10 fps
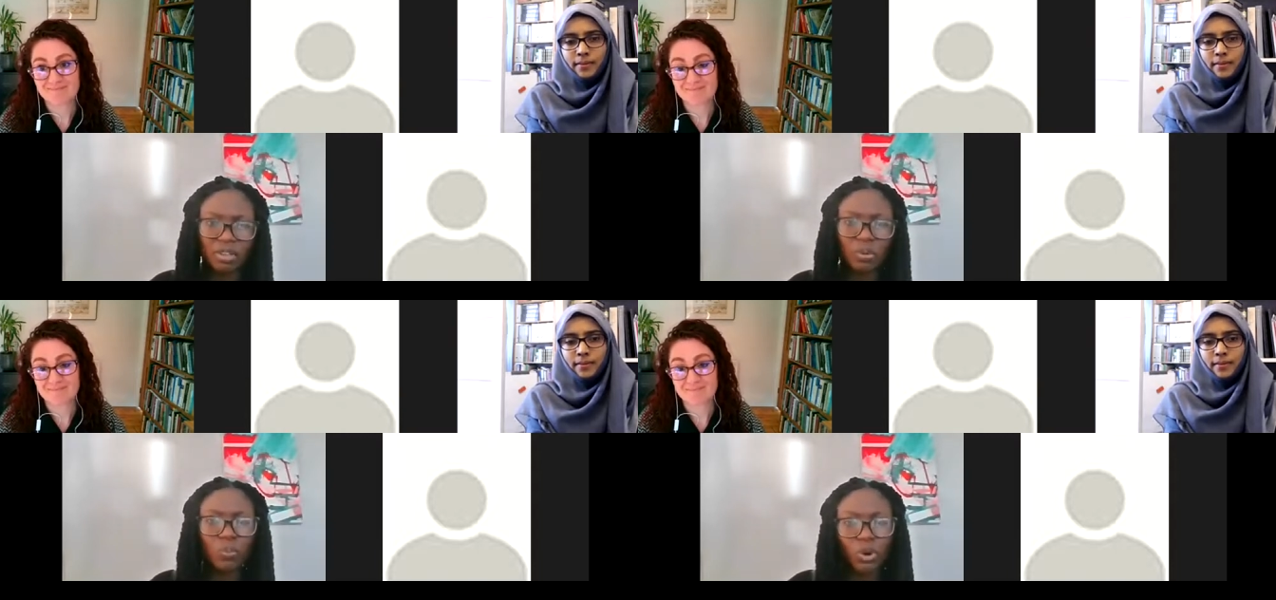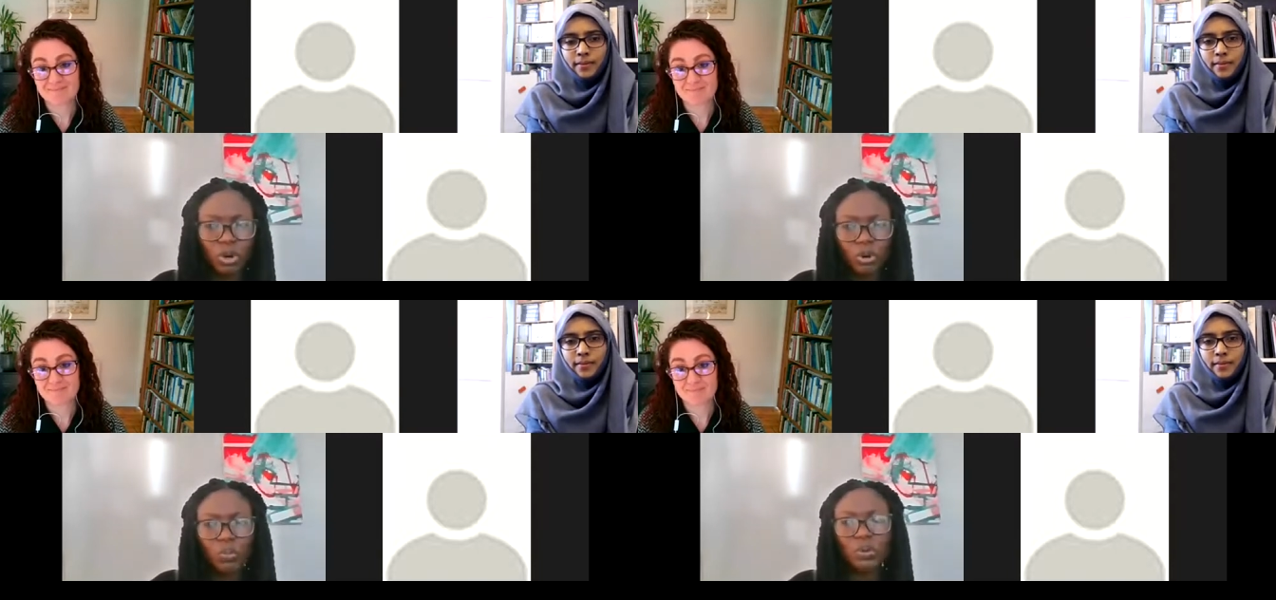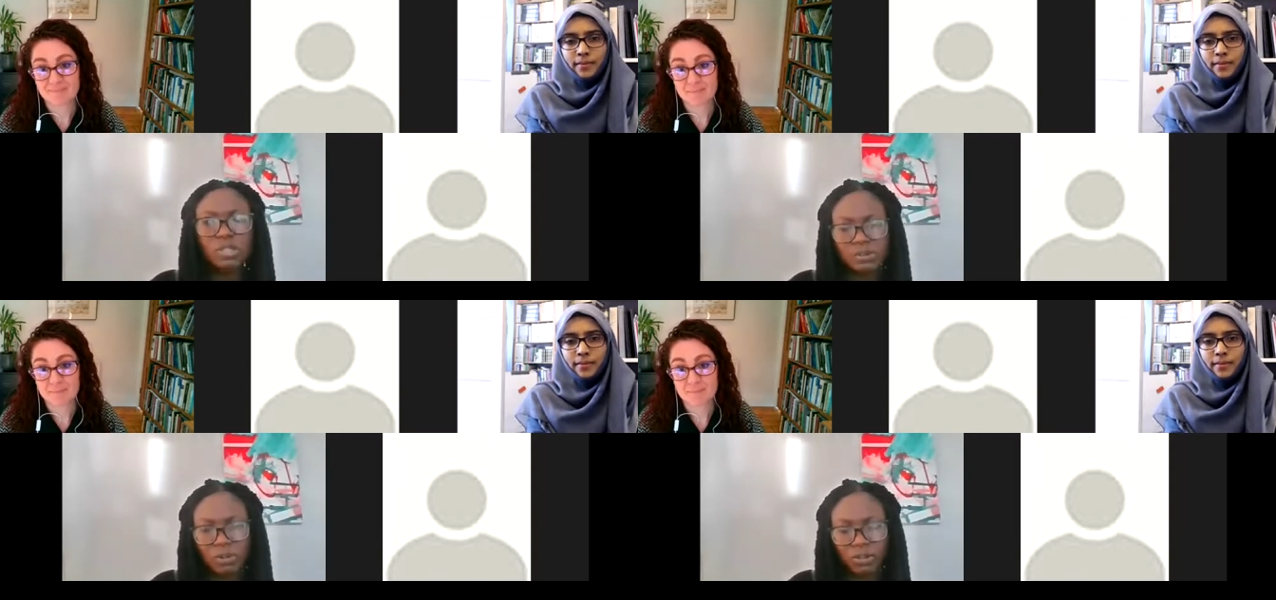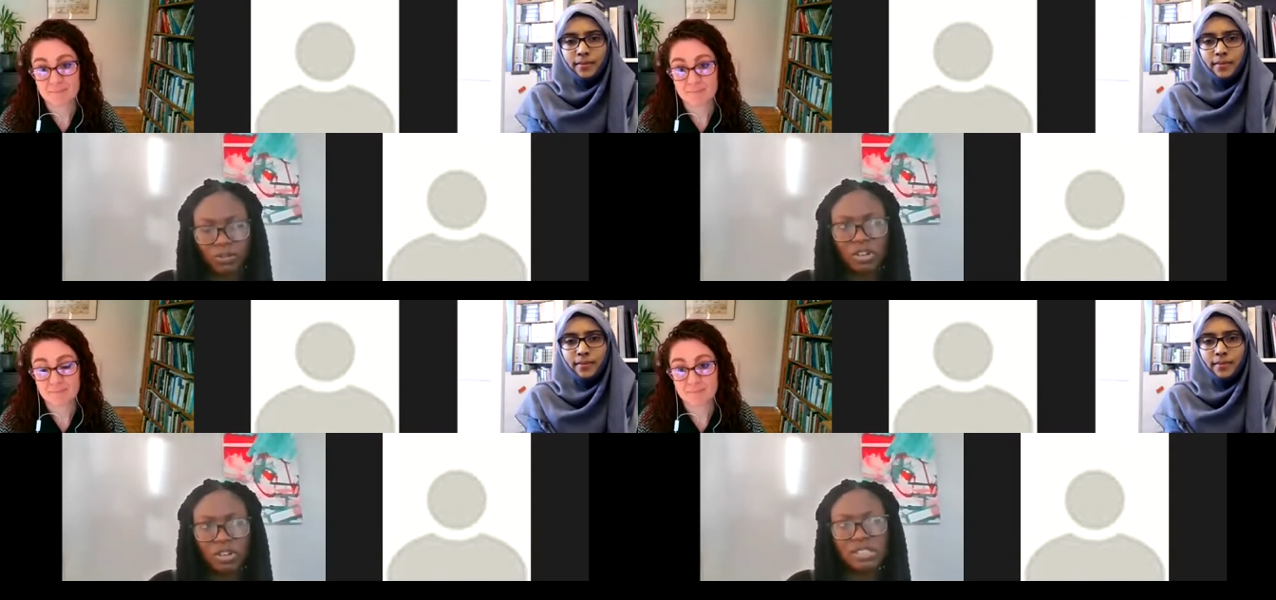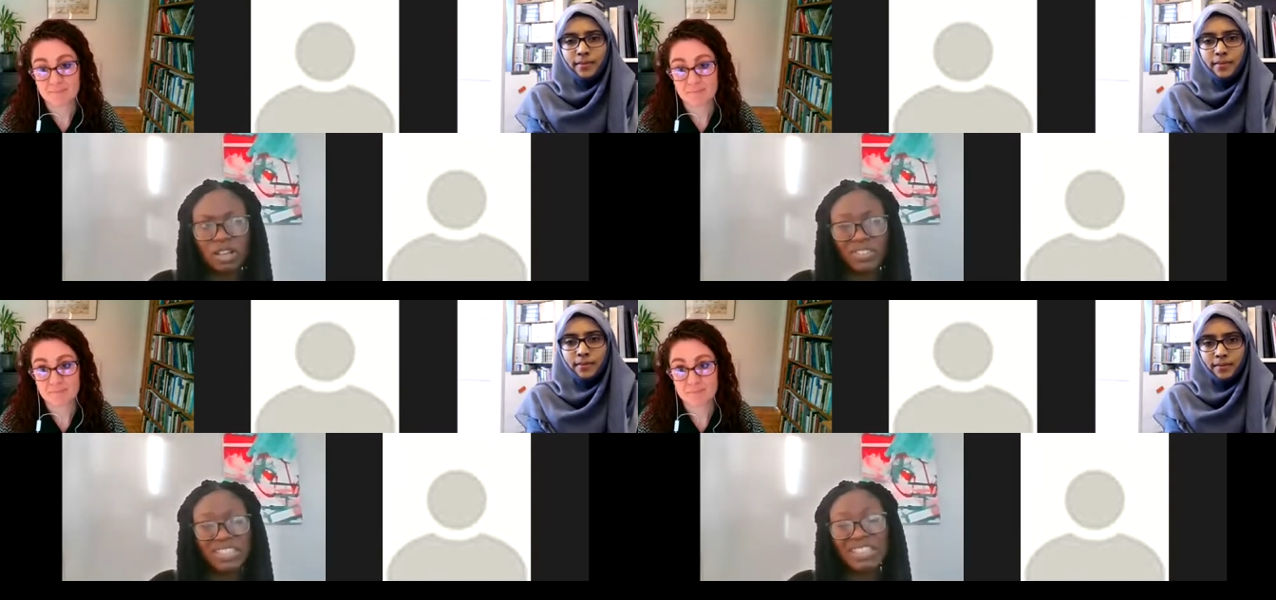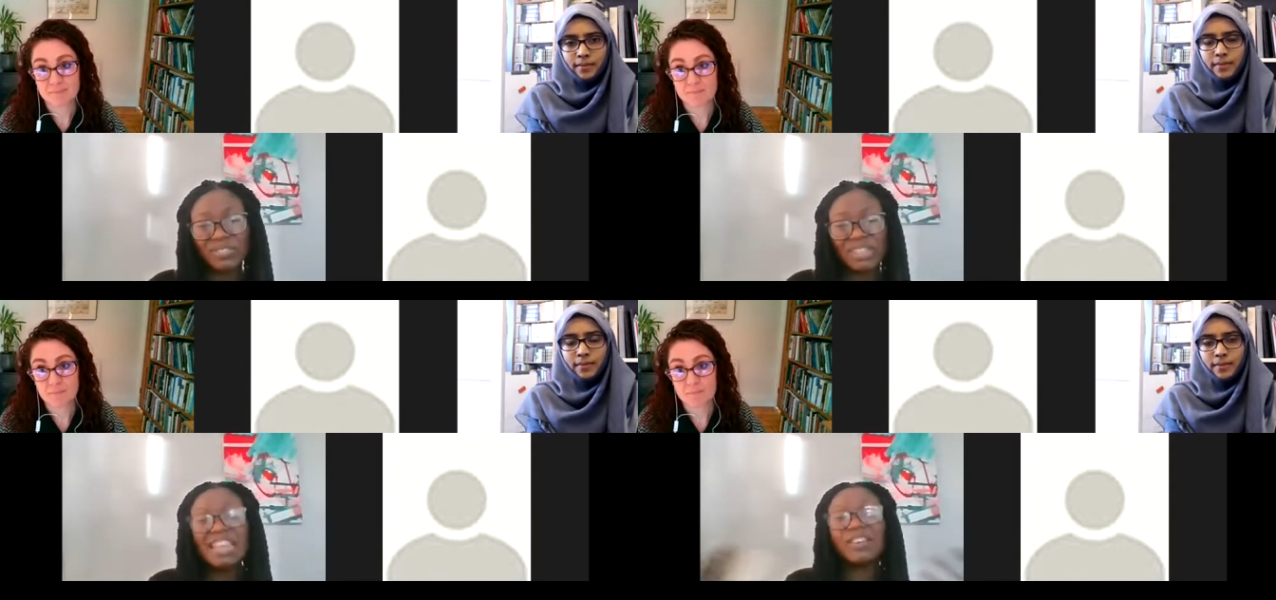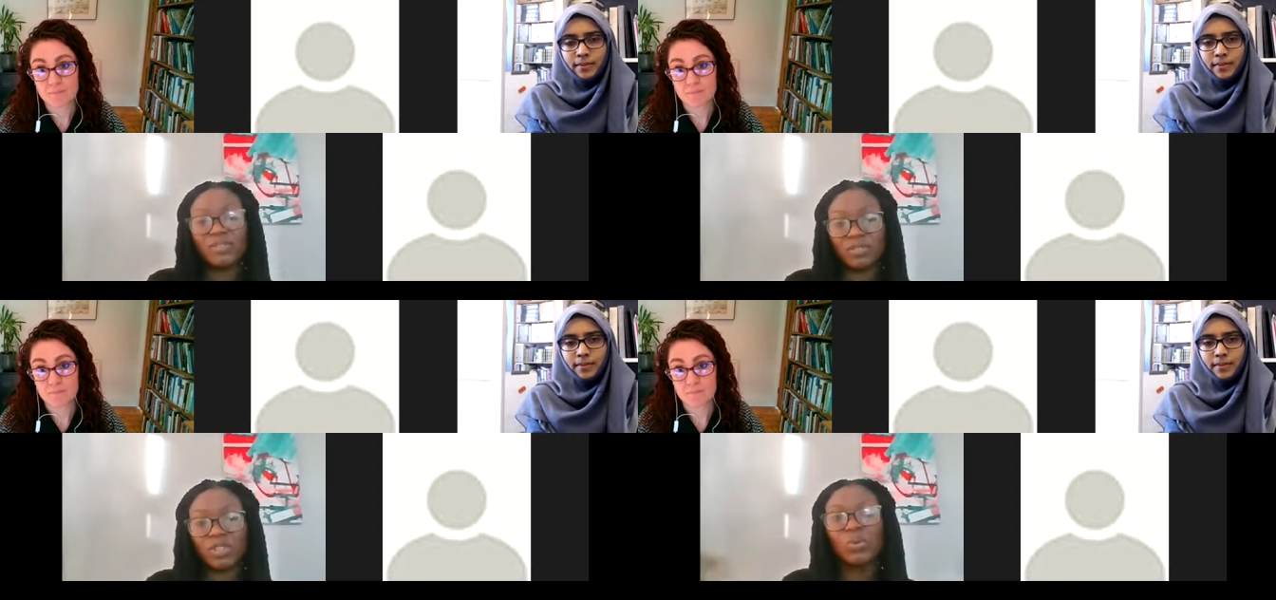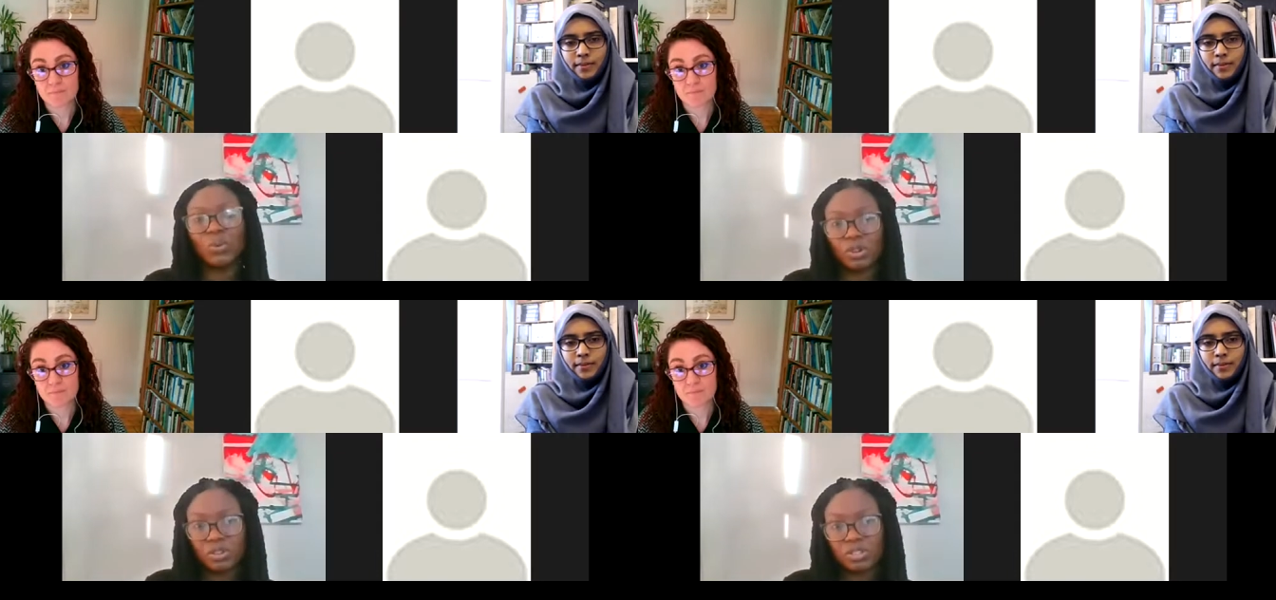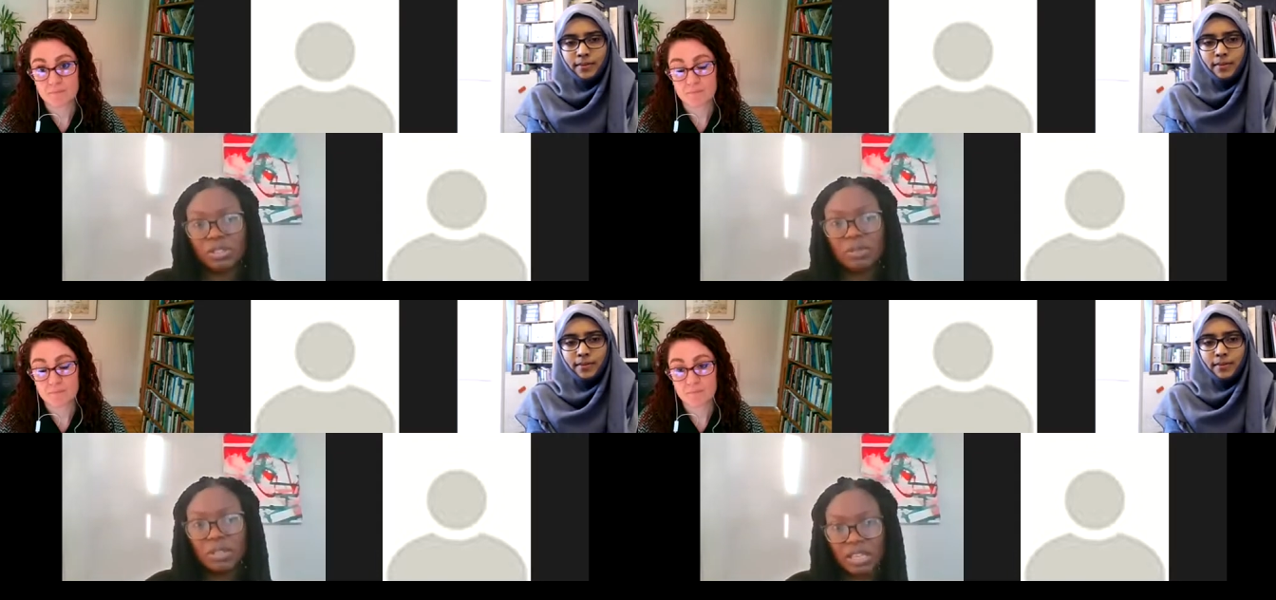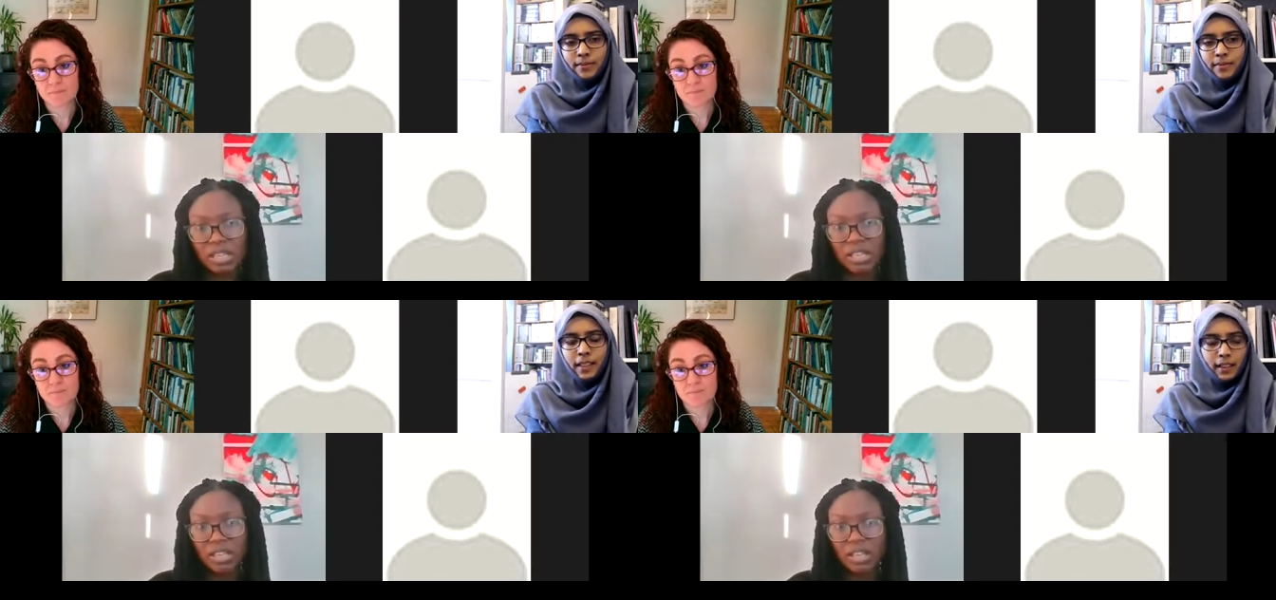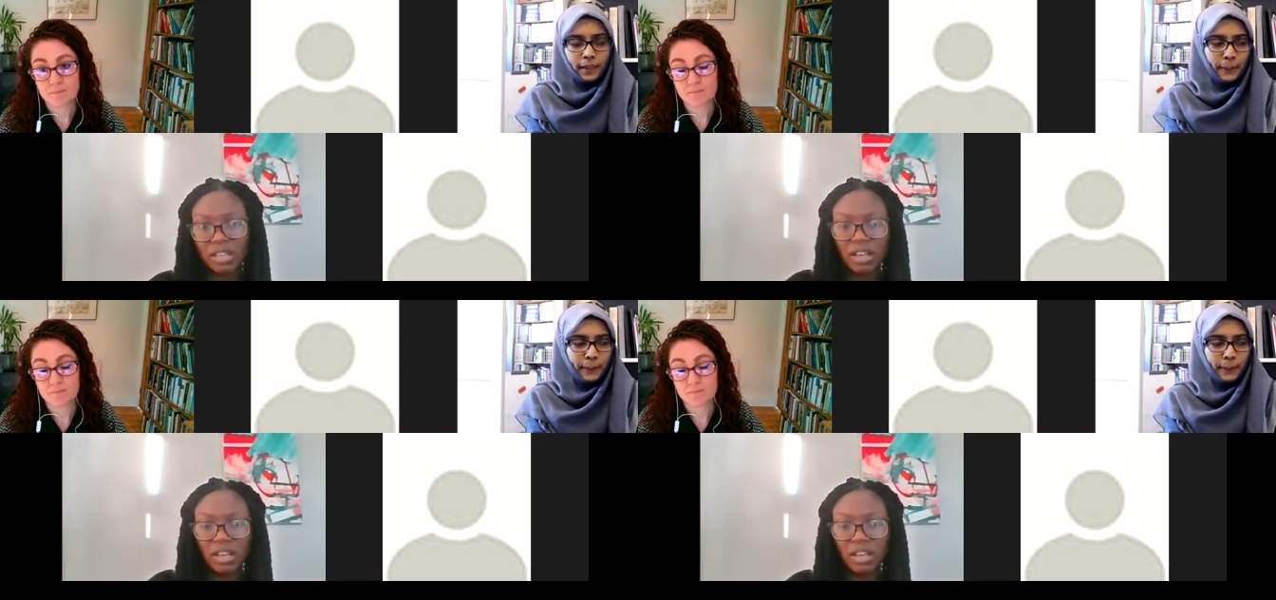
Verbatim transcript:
Speaker 1: the work would speak for itself and even if there were to be